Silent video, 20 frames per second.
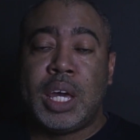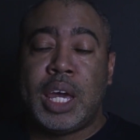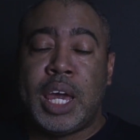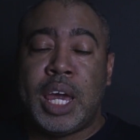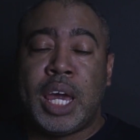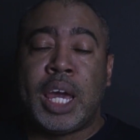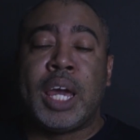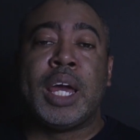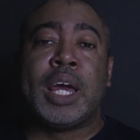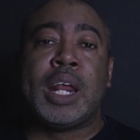
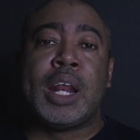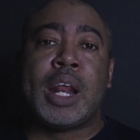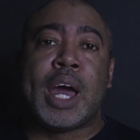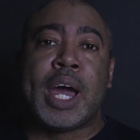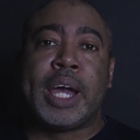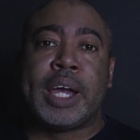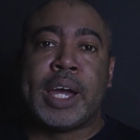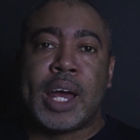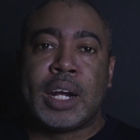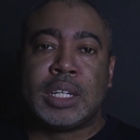And
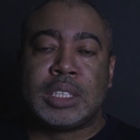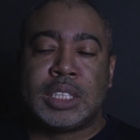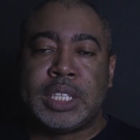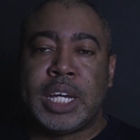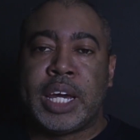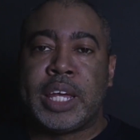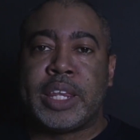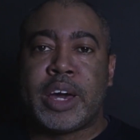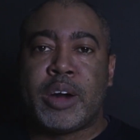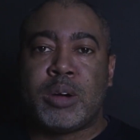I gotta
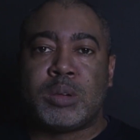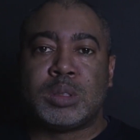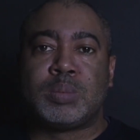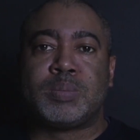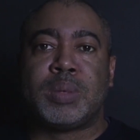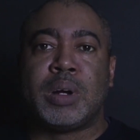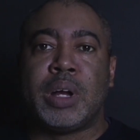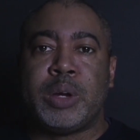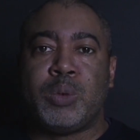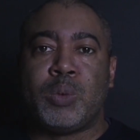say, that was
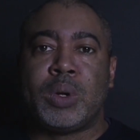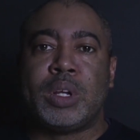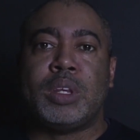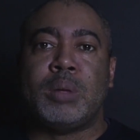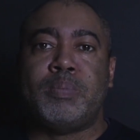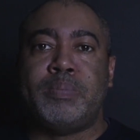probably one of